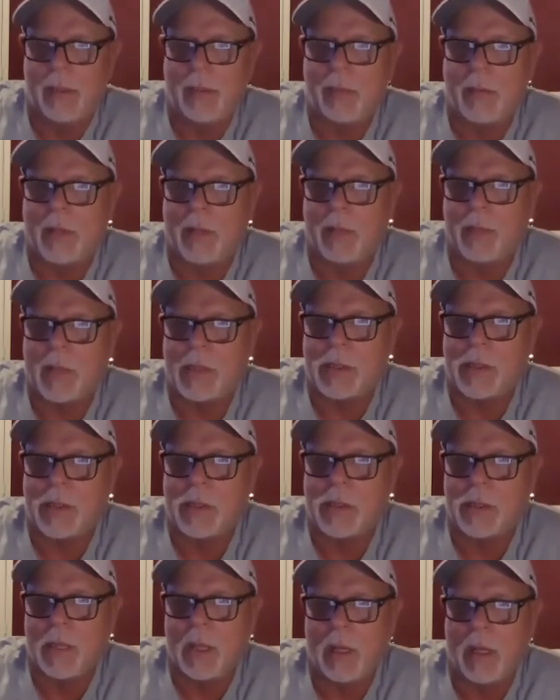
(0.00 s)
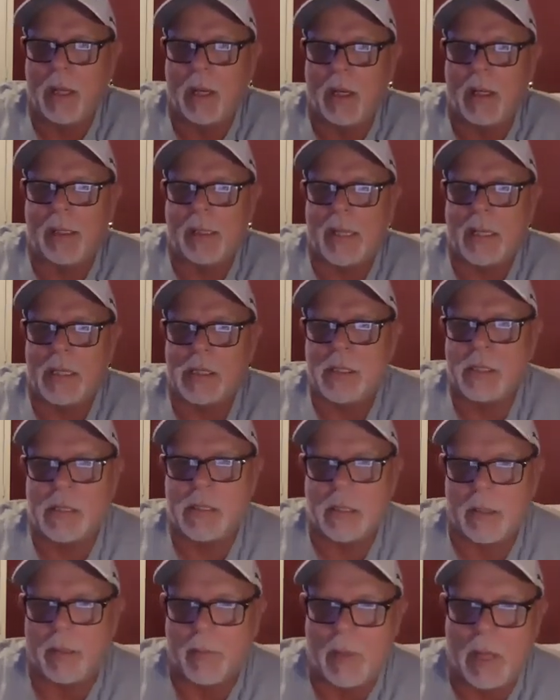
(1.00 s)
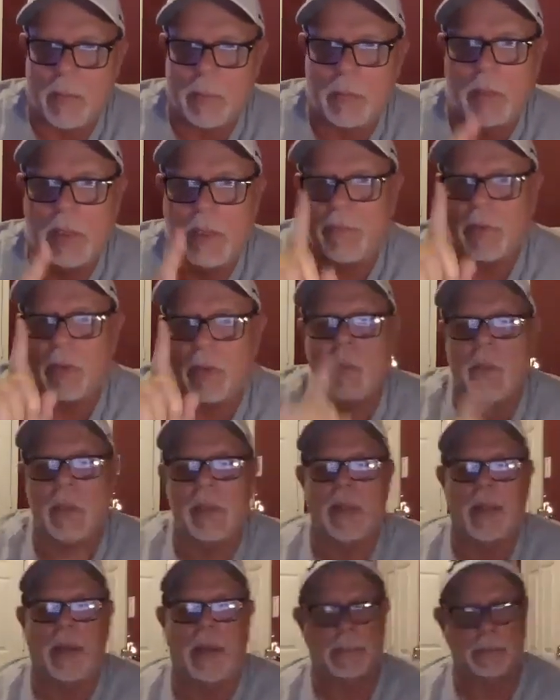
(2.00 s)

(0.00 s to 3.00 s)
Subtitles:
Great messages. All right, guys, listen. I'm going to leave you with one thing.